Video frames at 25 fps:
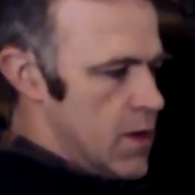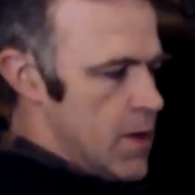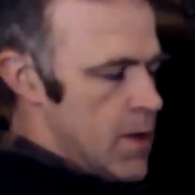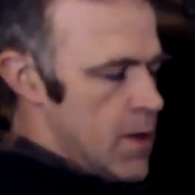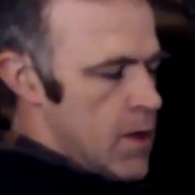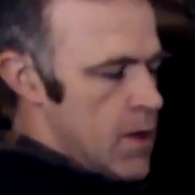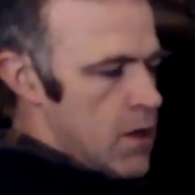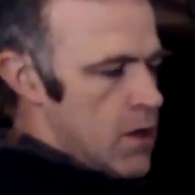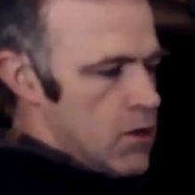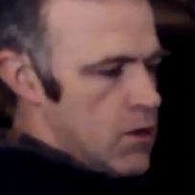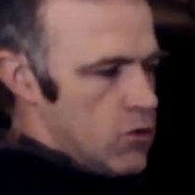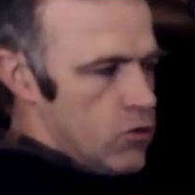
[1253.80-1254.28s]

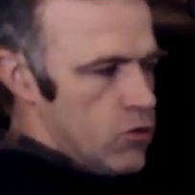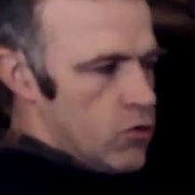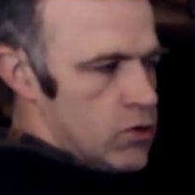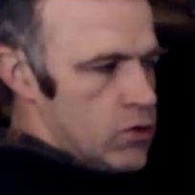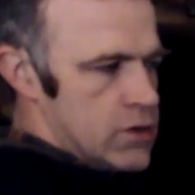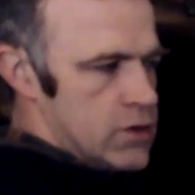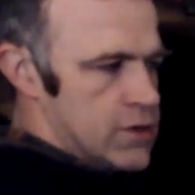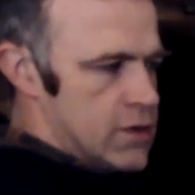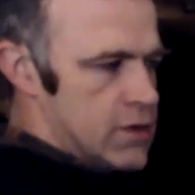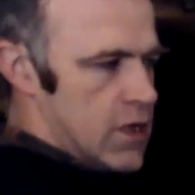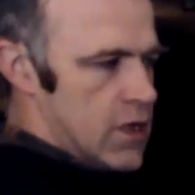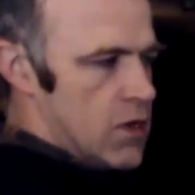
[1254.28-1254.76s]

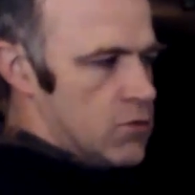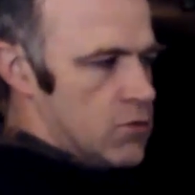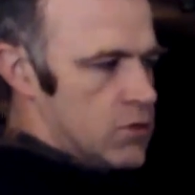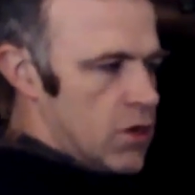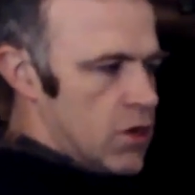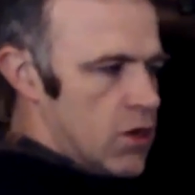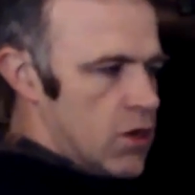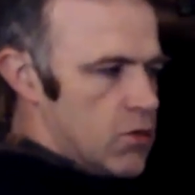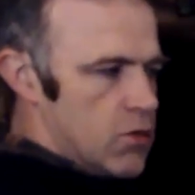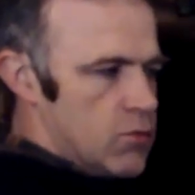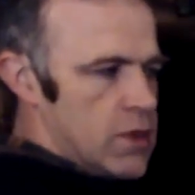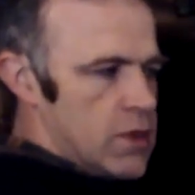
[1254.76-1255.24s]
north-south,
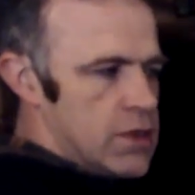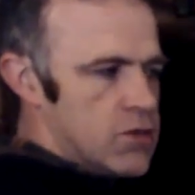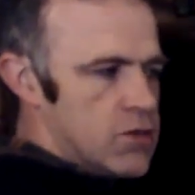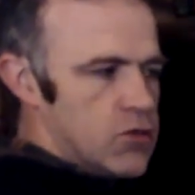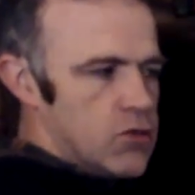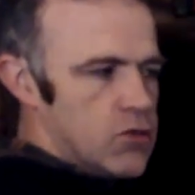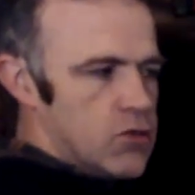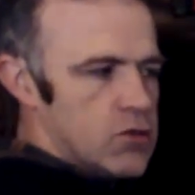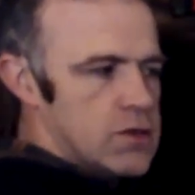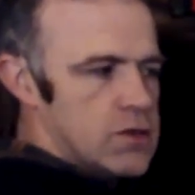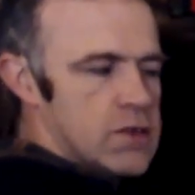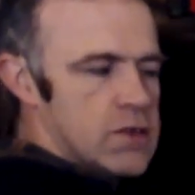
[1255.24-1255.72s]
always
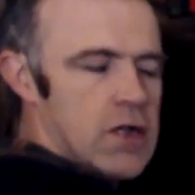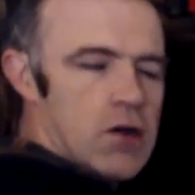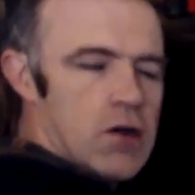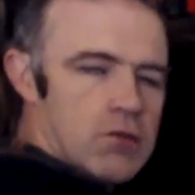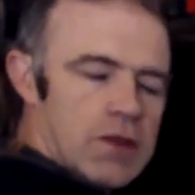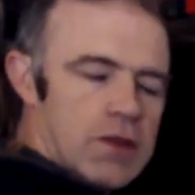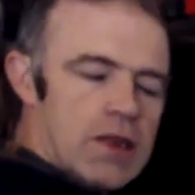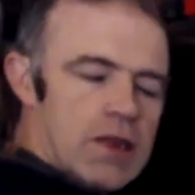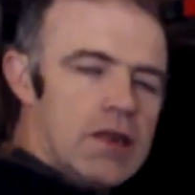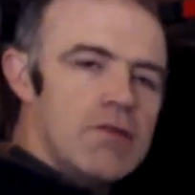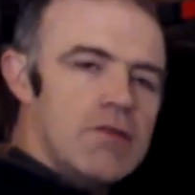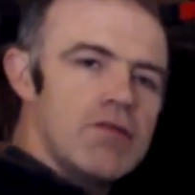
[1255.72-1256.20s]
north-south.
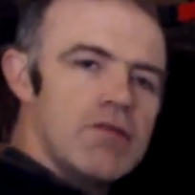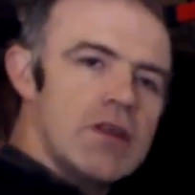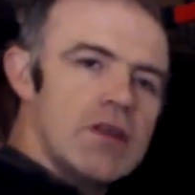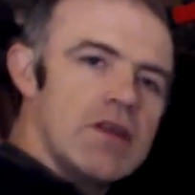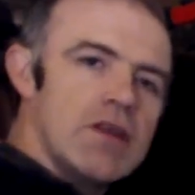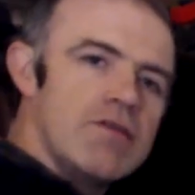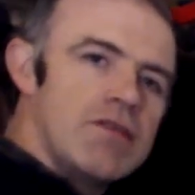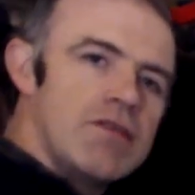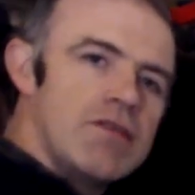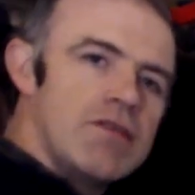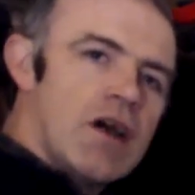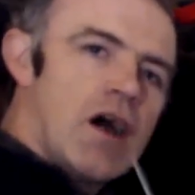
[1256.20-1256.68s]
Even if
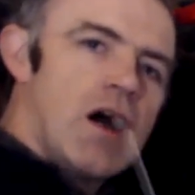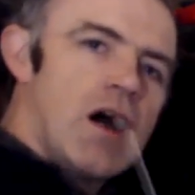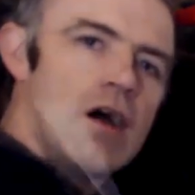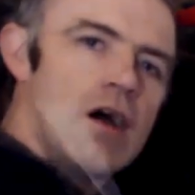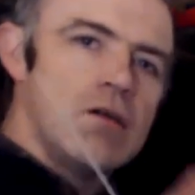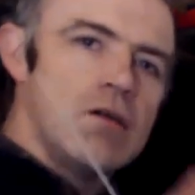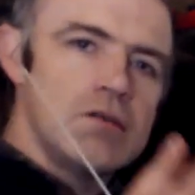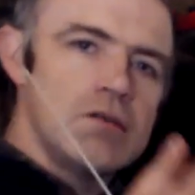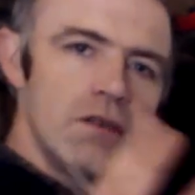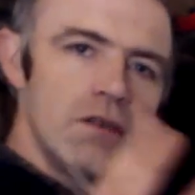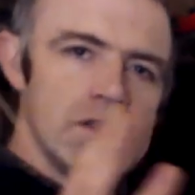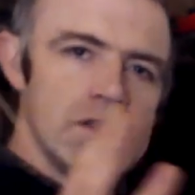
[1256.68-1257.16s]
the house
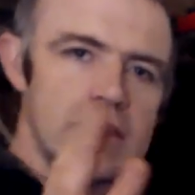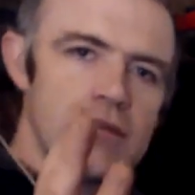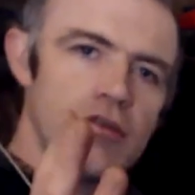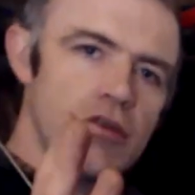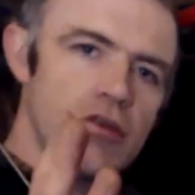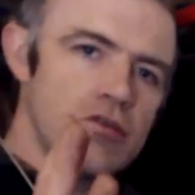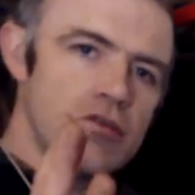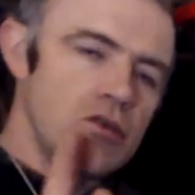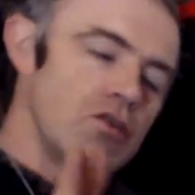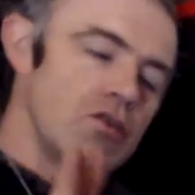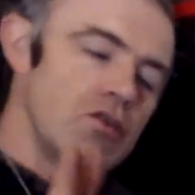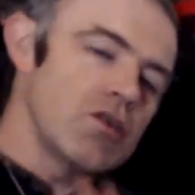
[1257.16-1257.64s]
is not
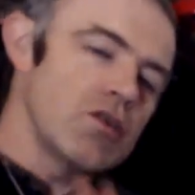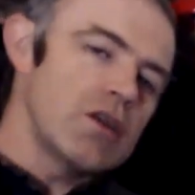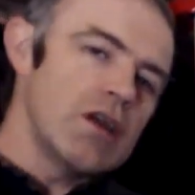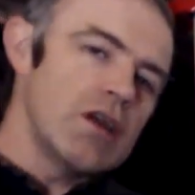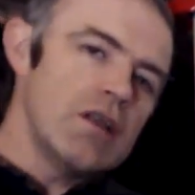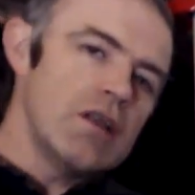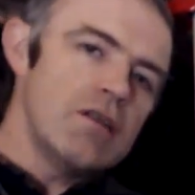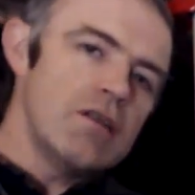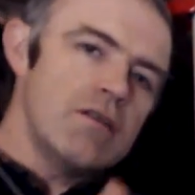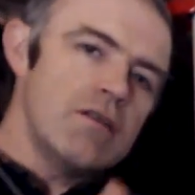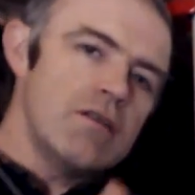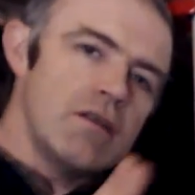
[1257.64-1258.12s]

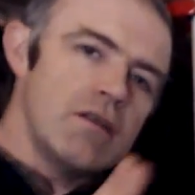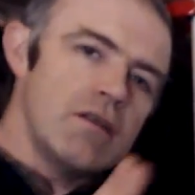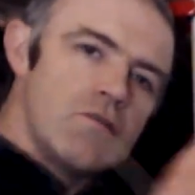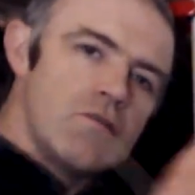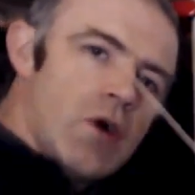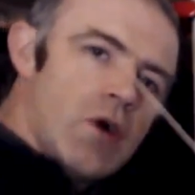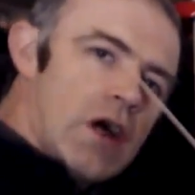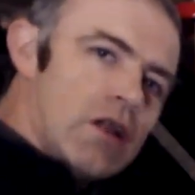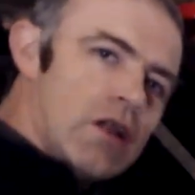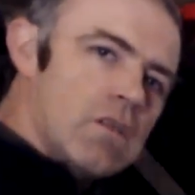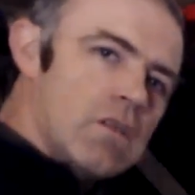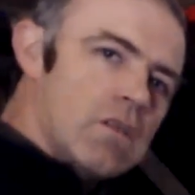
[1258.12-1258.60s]
oriented
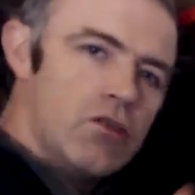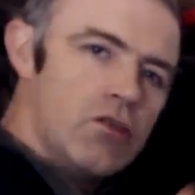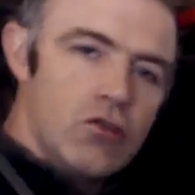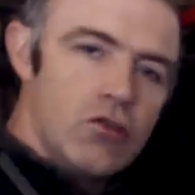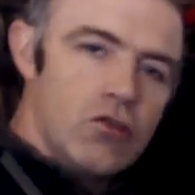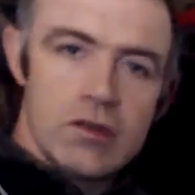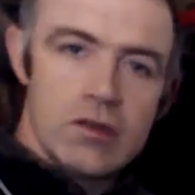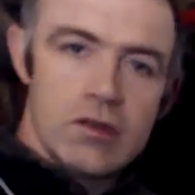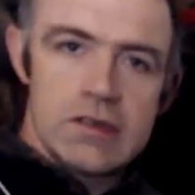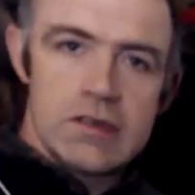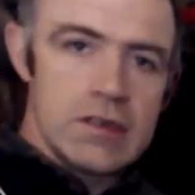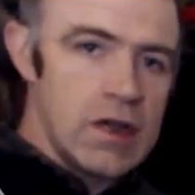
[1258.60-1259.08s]
well
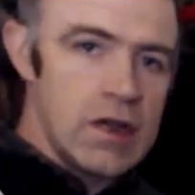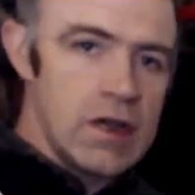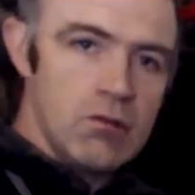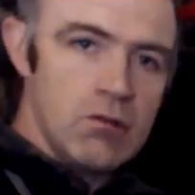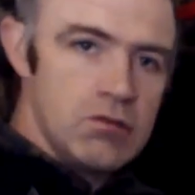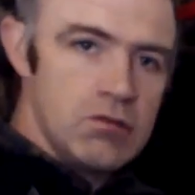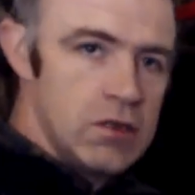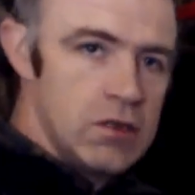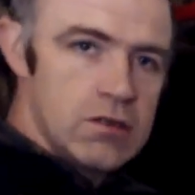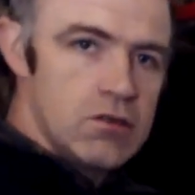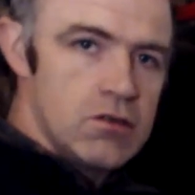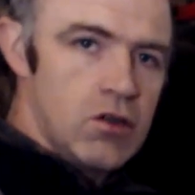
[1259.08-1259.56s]
north-south,
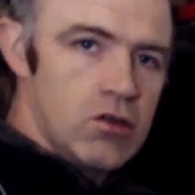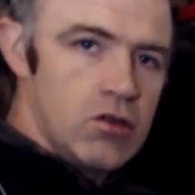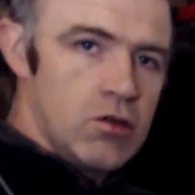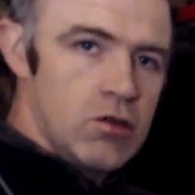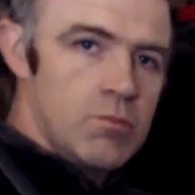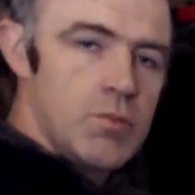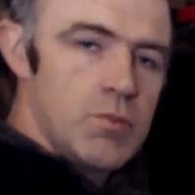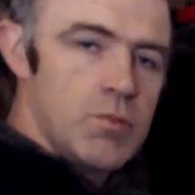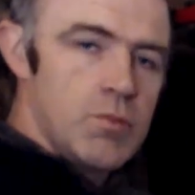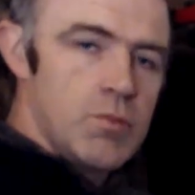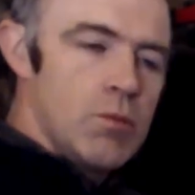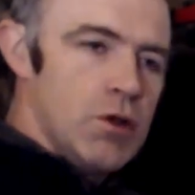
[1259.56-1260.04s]
it's not a
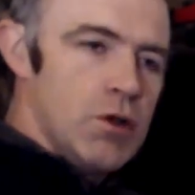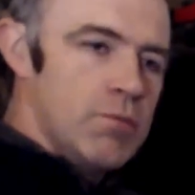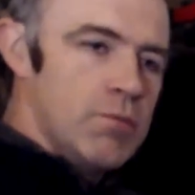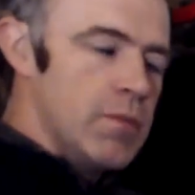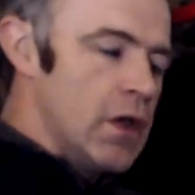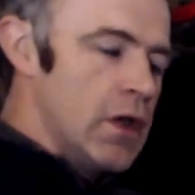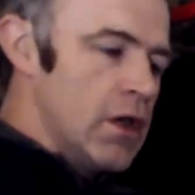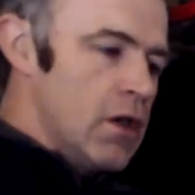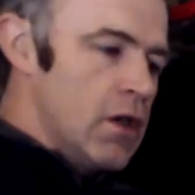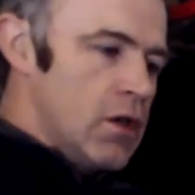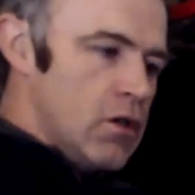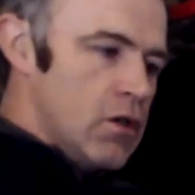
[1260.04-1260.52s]
problem.
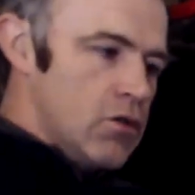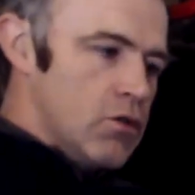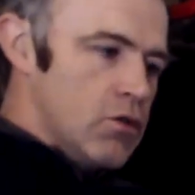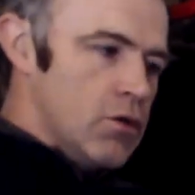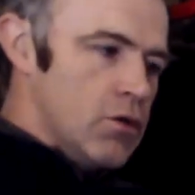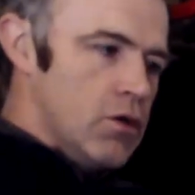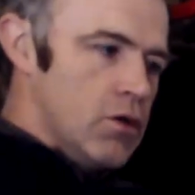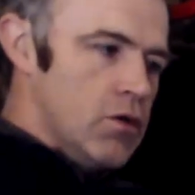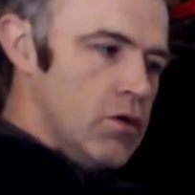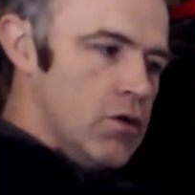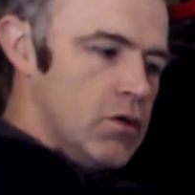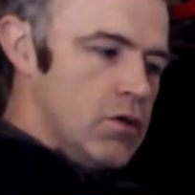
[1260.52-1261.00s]

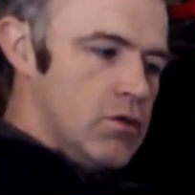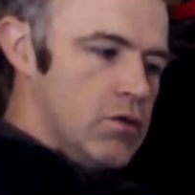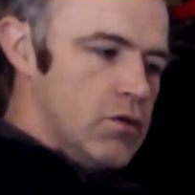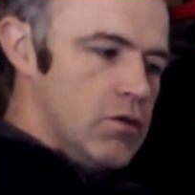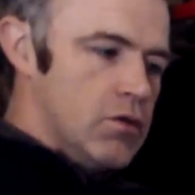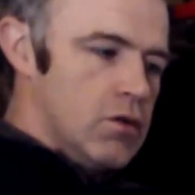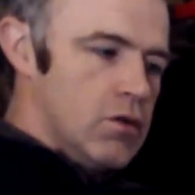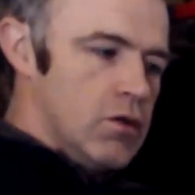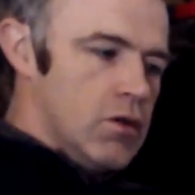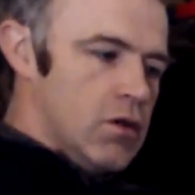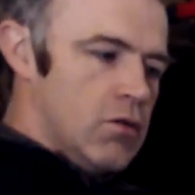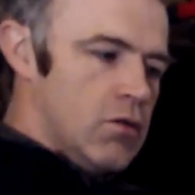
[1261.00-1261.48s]

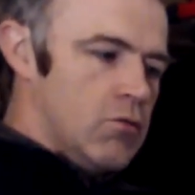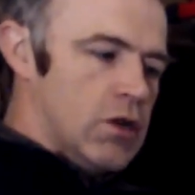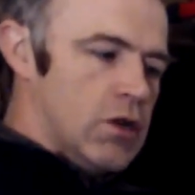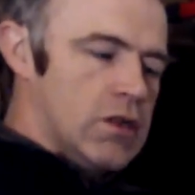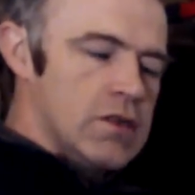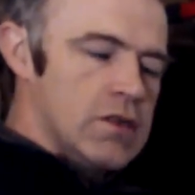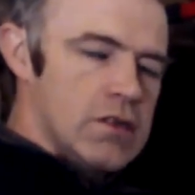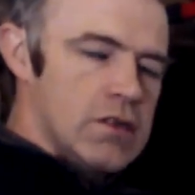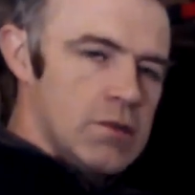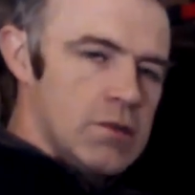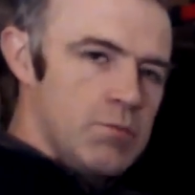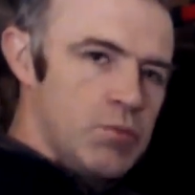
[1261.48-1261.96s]
What
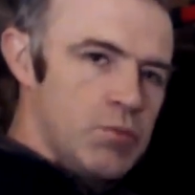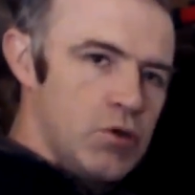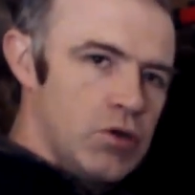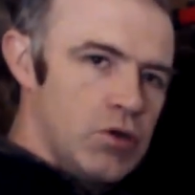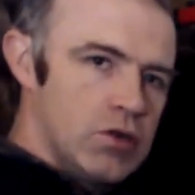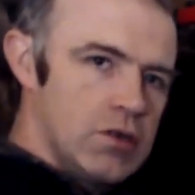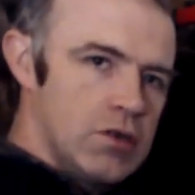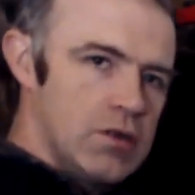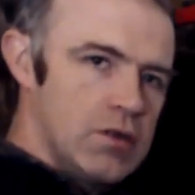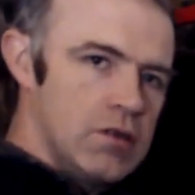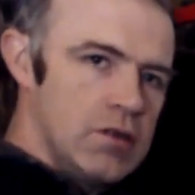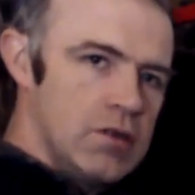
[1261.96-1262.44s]
is
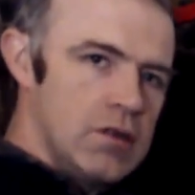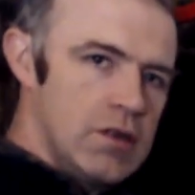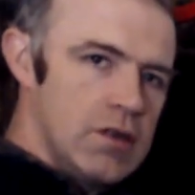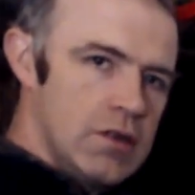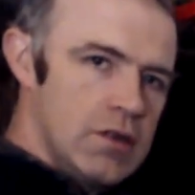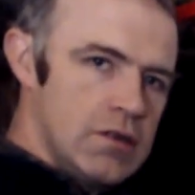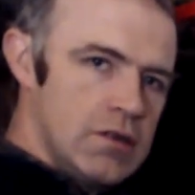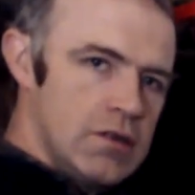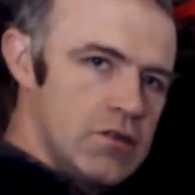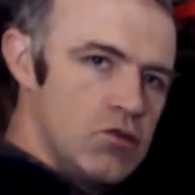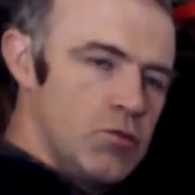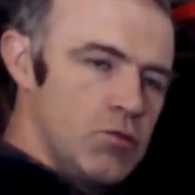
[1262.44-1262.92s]
important is
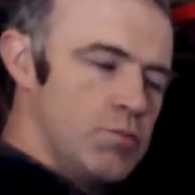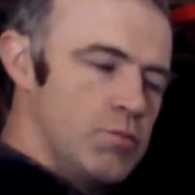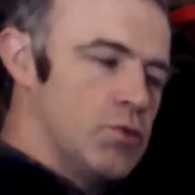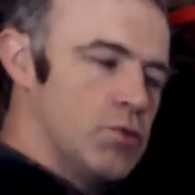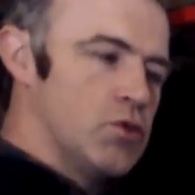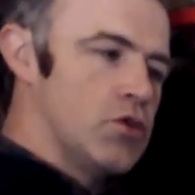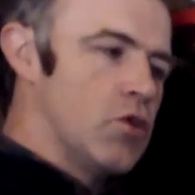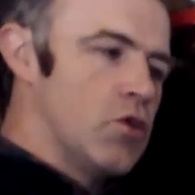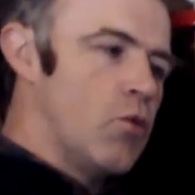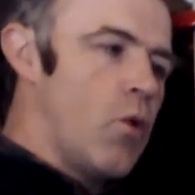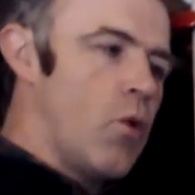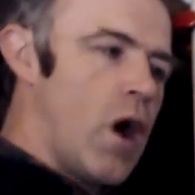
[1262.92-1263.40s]
to put
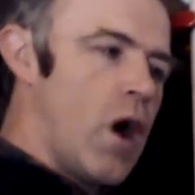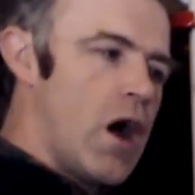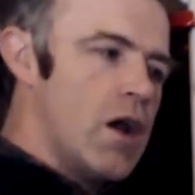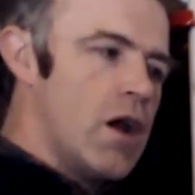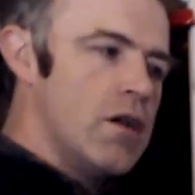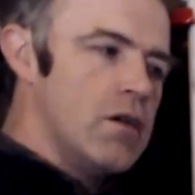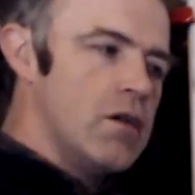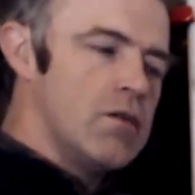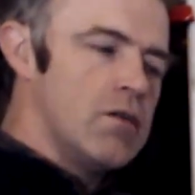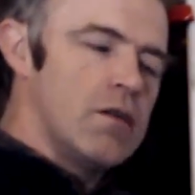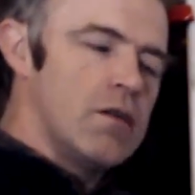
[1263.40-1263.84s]
the wire